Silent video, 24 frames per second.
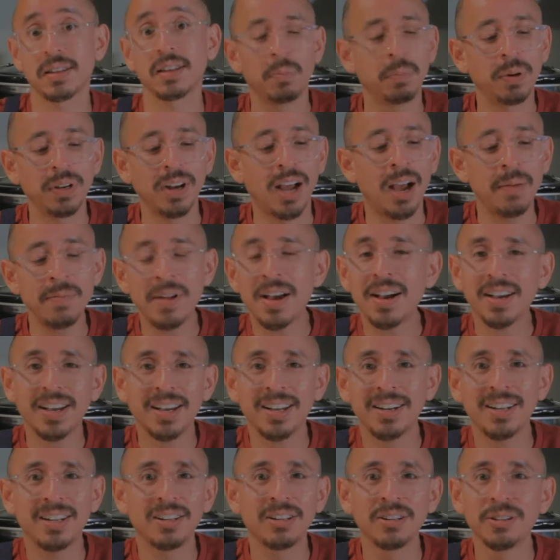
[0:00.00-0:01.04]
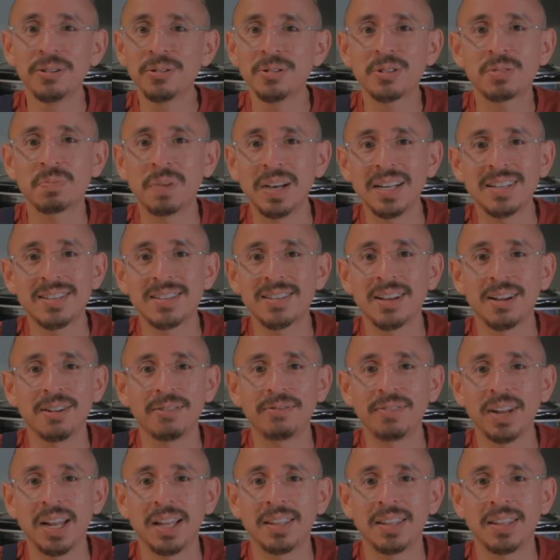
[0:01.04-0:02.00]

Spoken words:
But I'm not gonna lose myself